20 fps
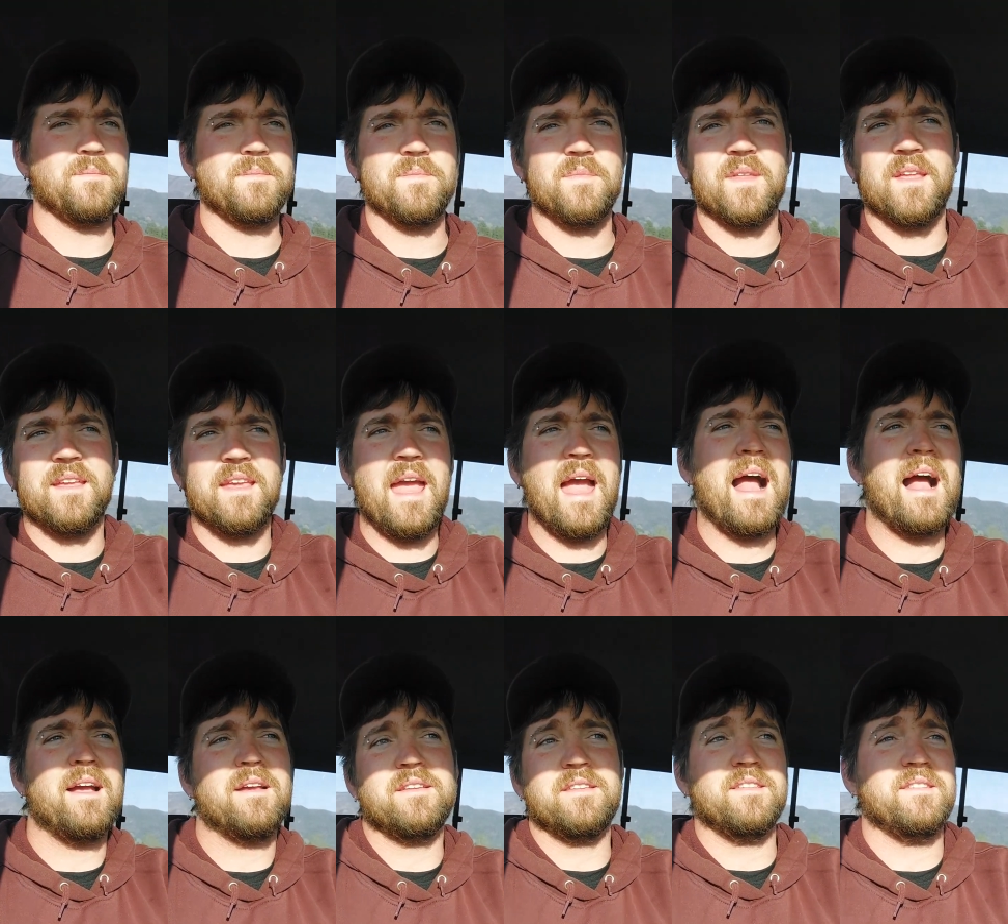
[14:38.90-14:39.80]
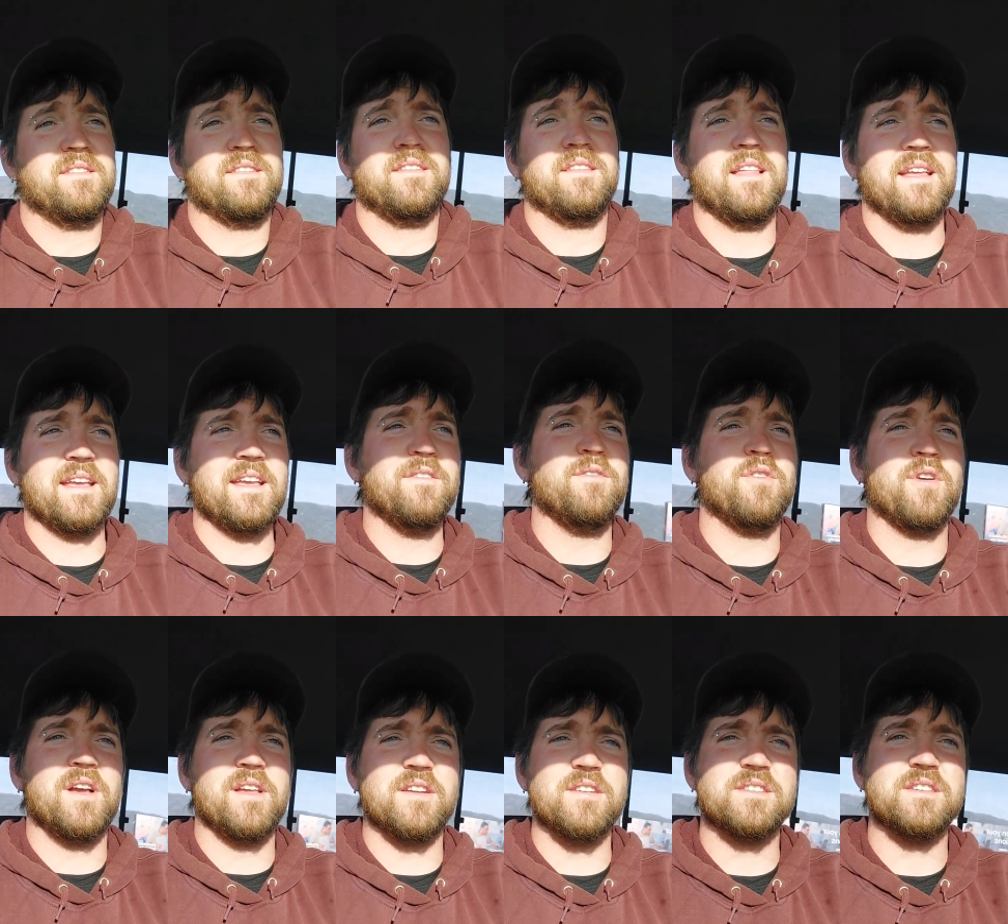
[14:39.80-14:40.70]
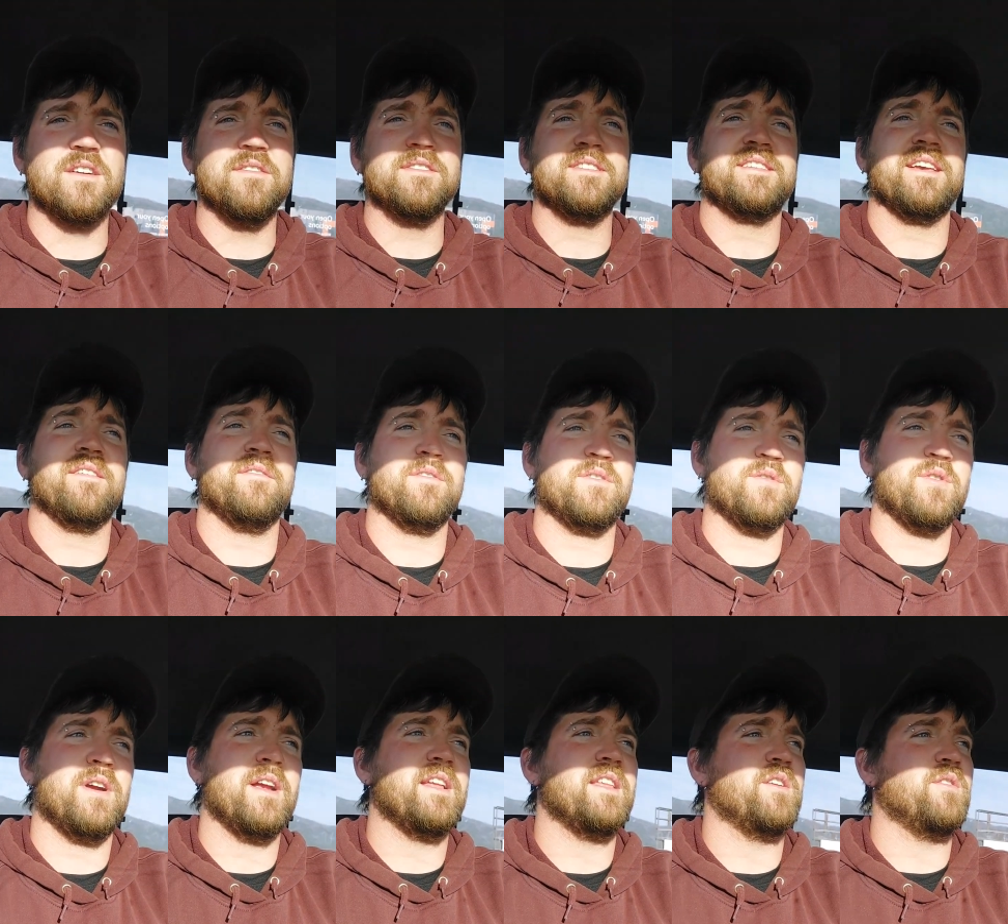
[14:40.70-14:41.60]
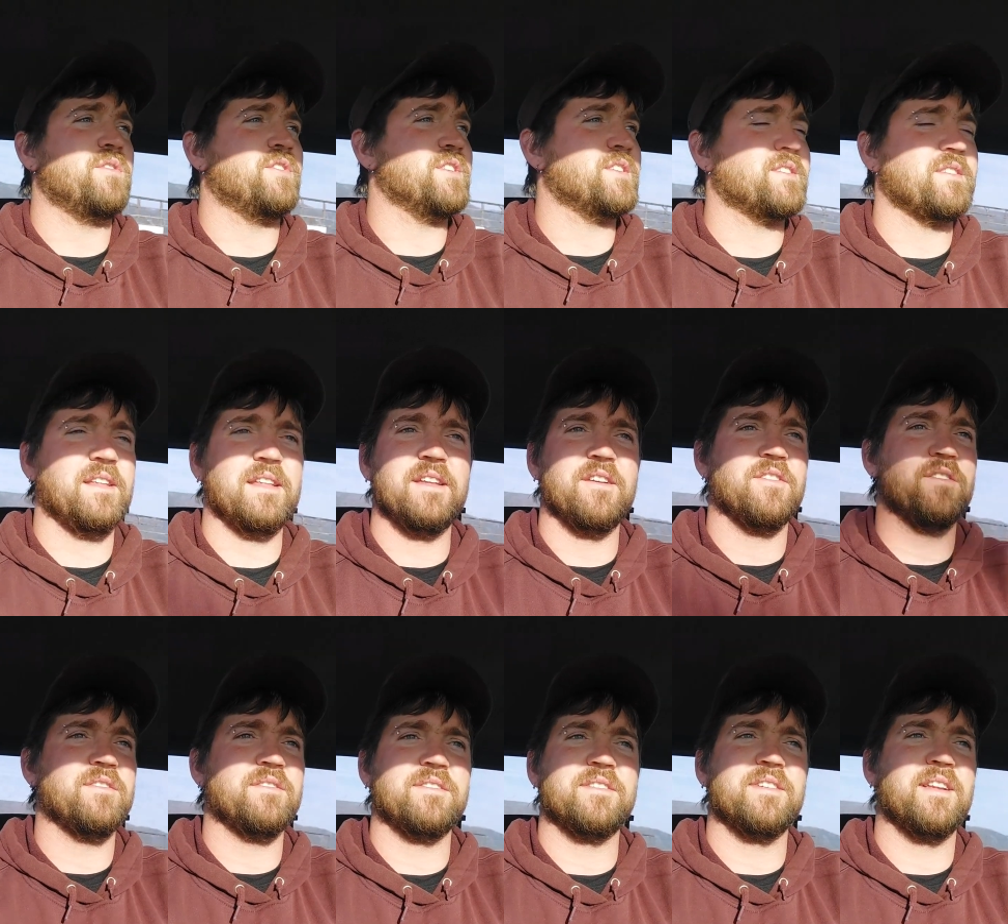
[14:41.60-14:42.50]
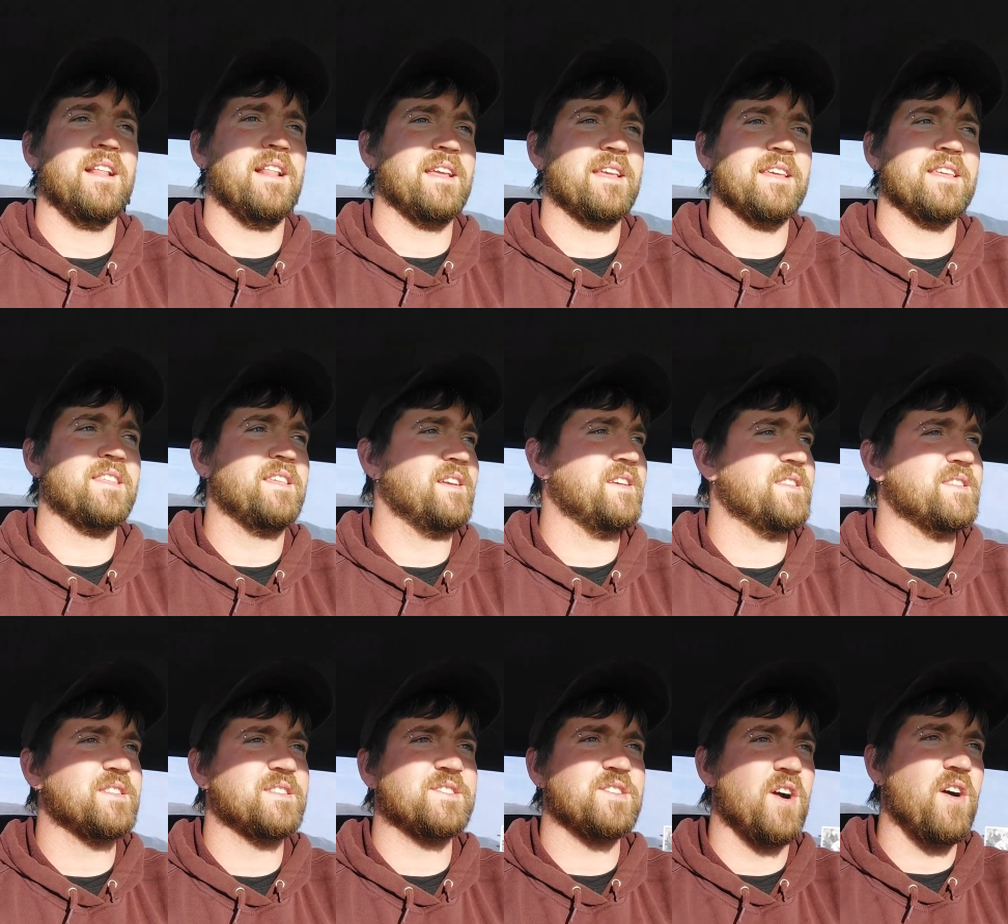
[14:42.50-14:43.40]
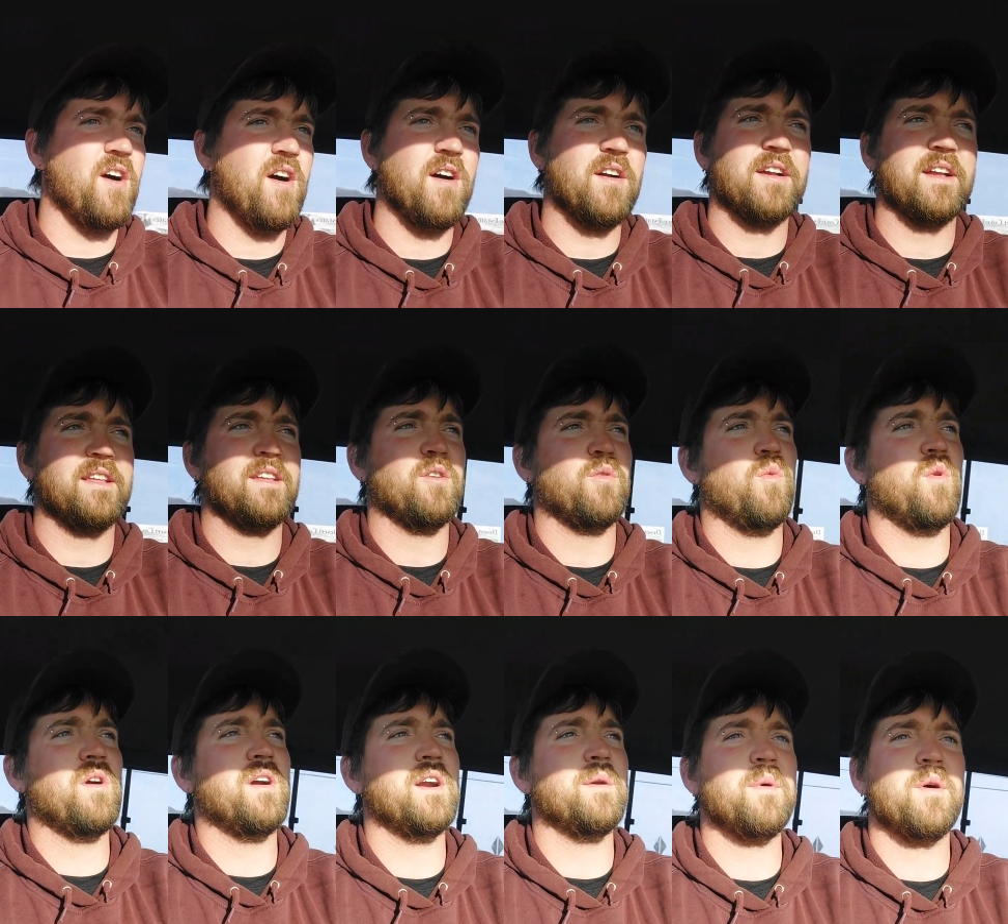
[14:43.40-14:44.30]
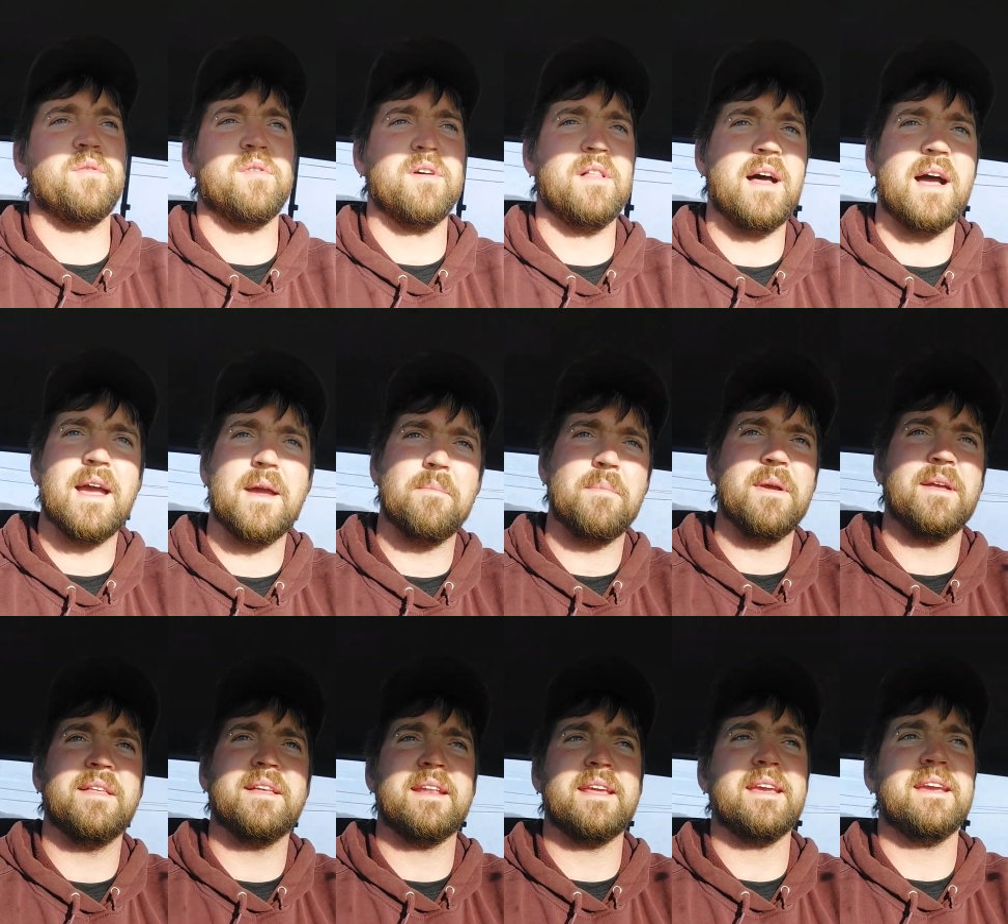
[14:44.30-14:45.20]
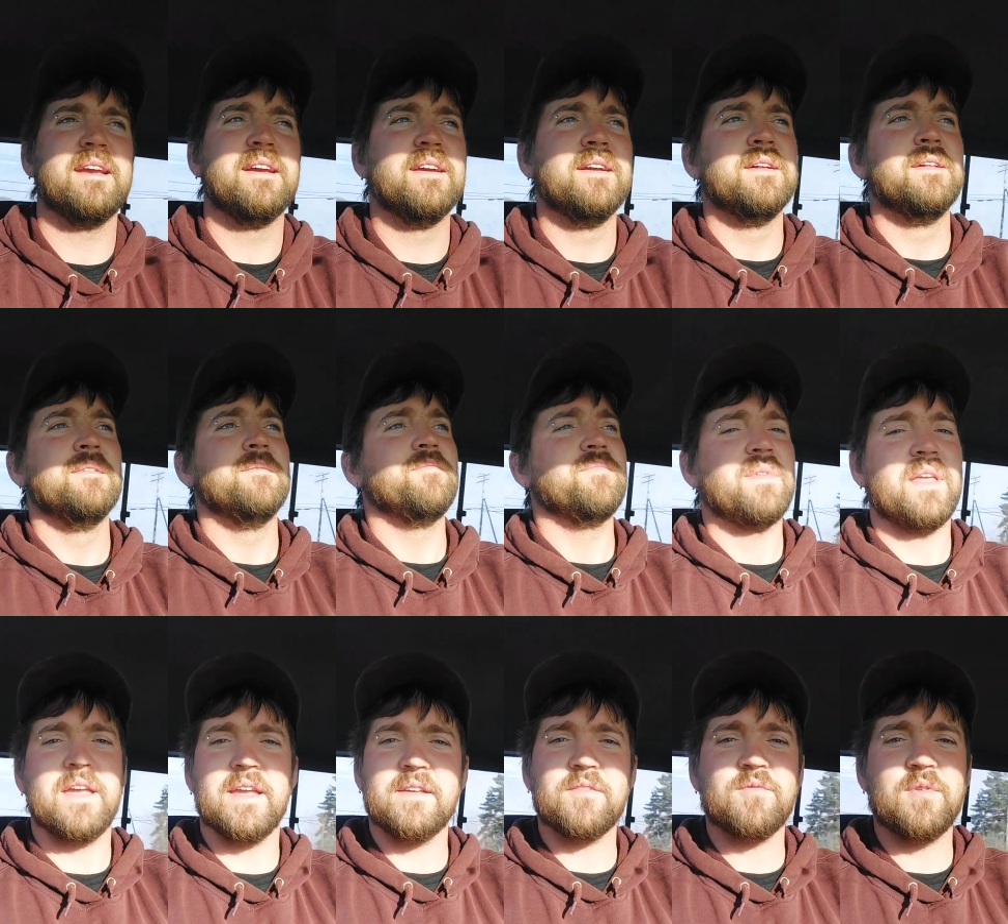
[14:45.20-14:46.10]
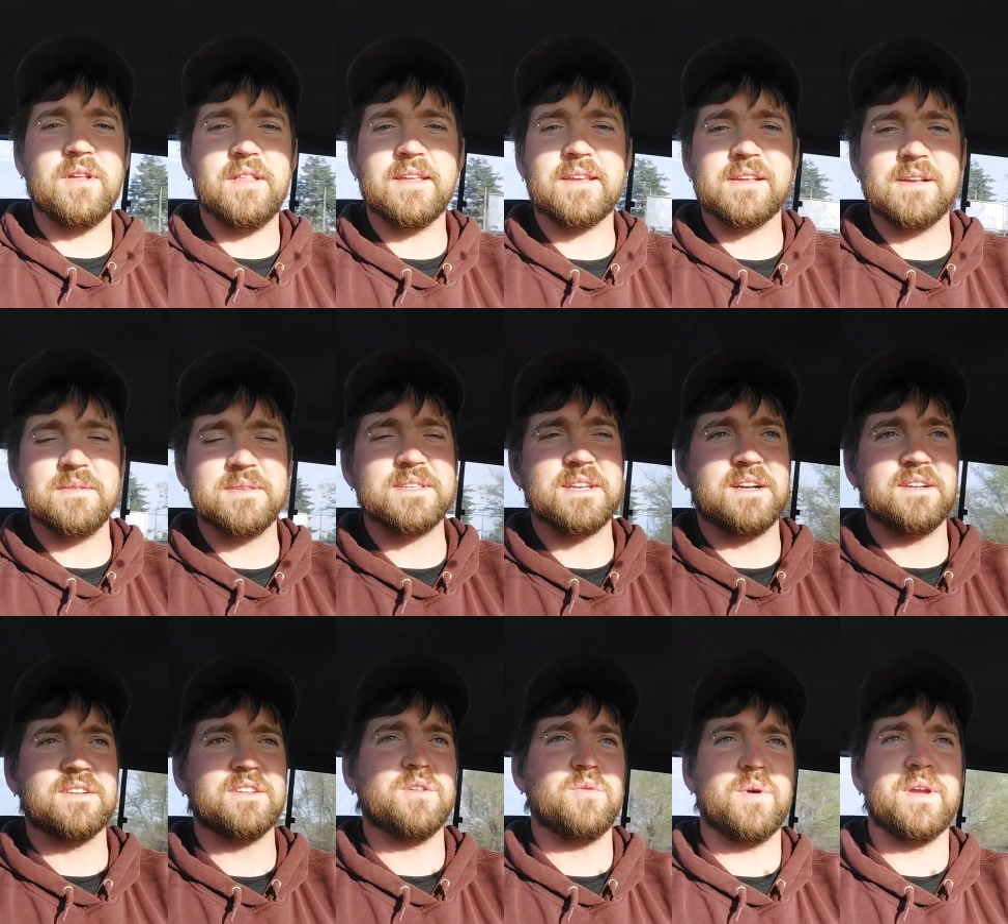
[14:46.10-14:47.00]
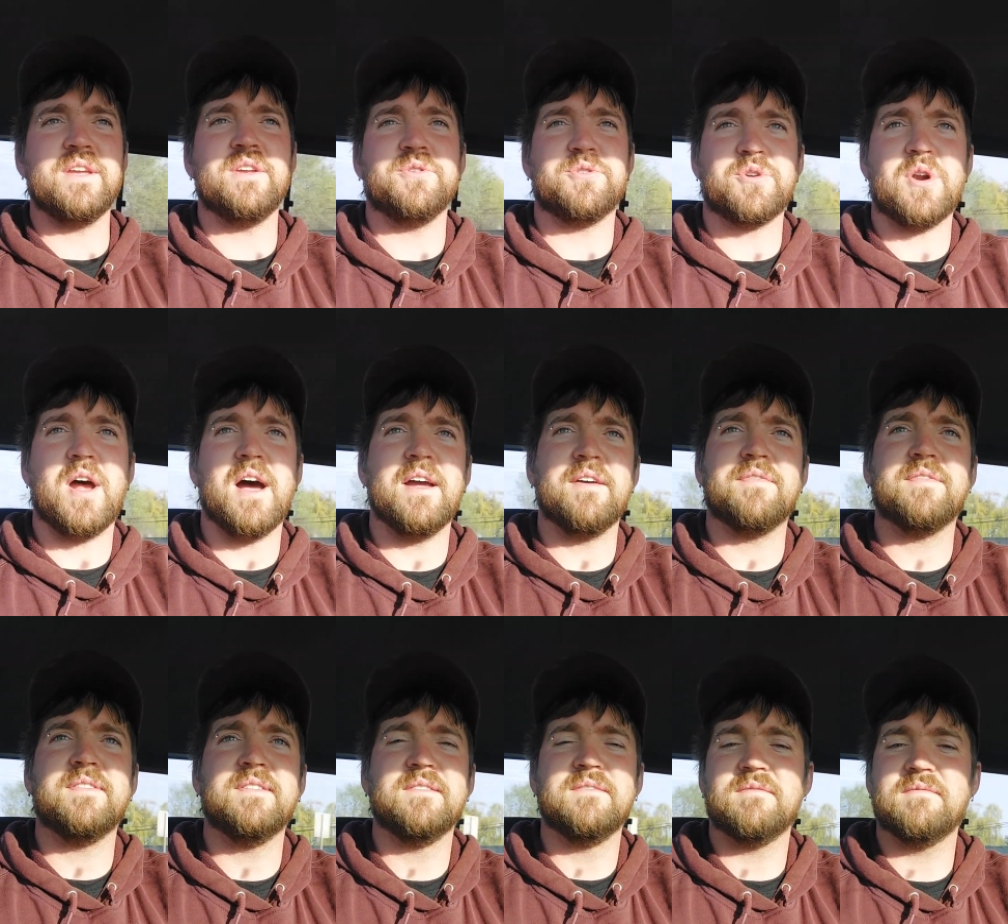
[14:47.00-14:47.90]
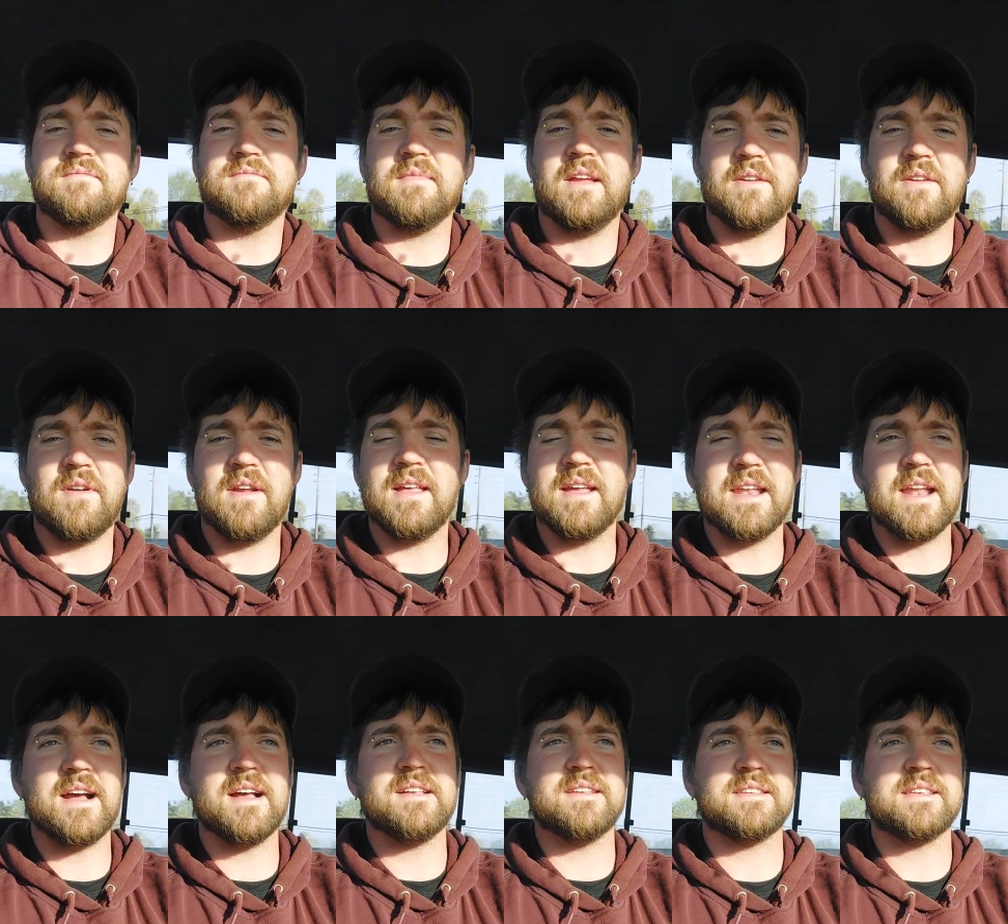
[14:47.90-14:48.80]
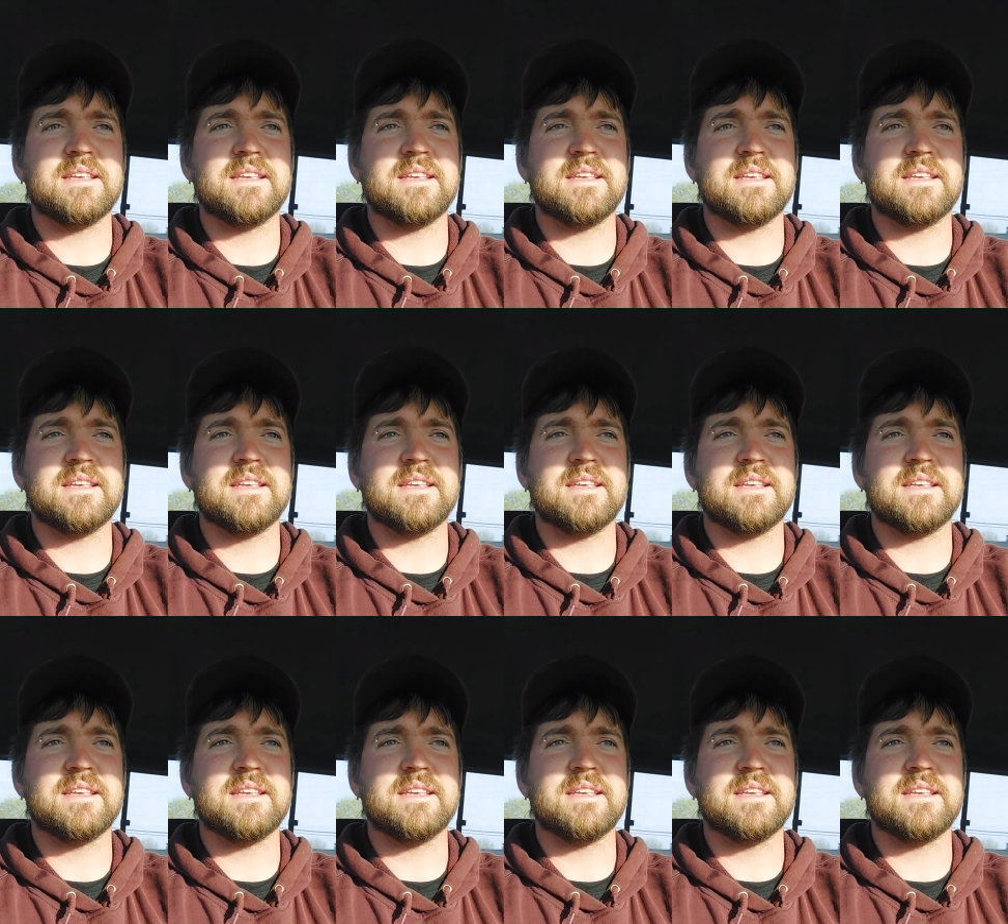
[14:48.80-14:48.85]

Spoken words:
yeah, like, if you got yourself a 7.3 and you think it's a dog and you're worried about reliability, it really comes down to the way you drive. It really does.